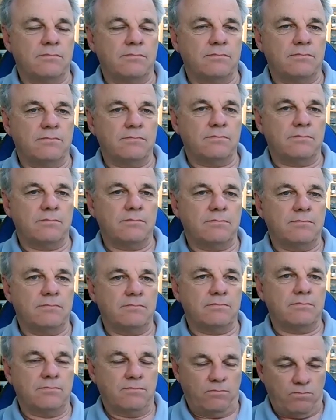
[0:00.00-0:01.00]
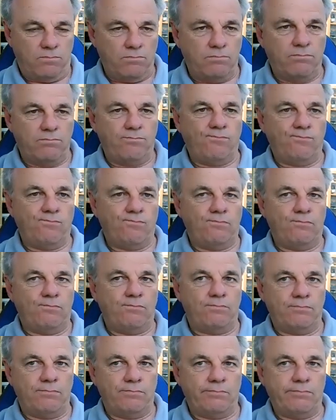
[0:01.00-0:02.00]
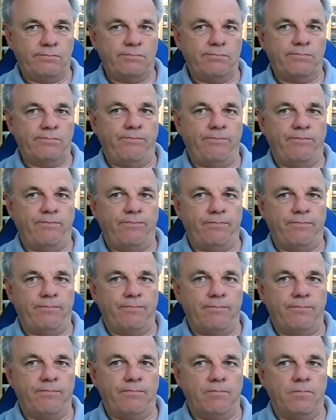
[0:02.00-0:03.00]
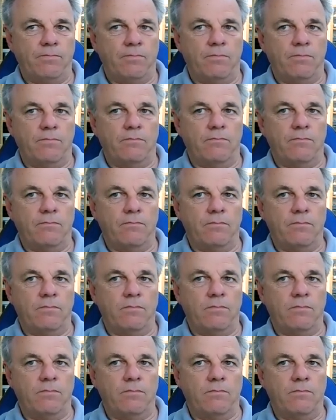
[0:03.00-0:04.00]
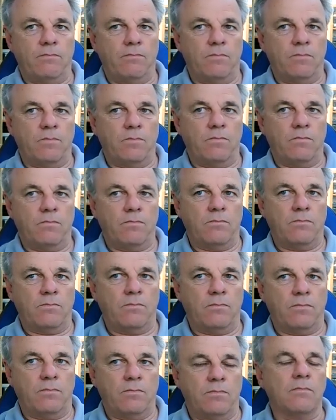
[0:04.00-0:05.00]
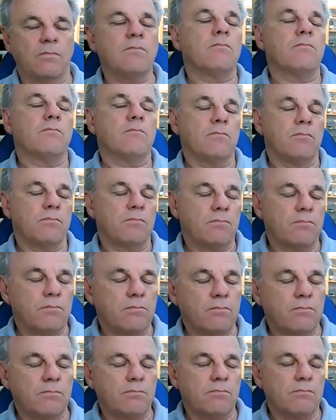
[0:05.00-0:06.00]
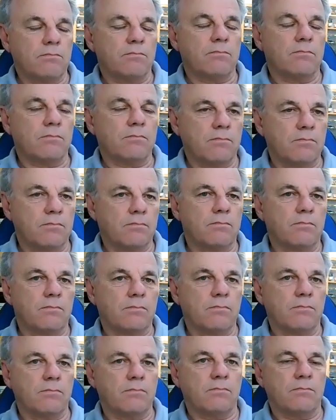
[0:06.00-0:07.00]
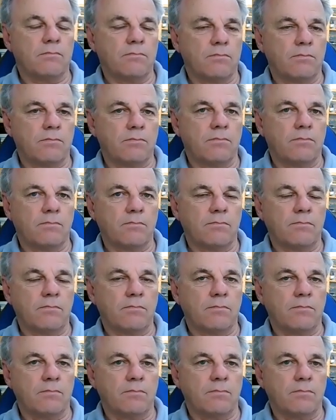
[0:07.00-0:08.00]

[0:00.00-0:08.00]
(silent)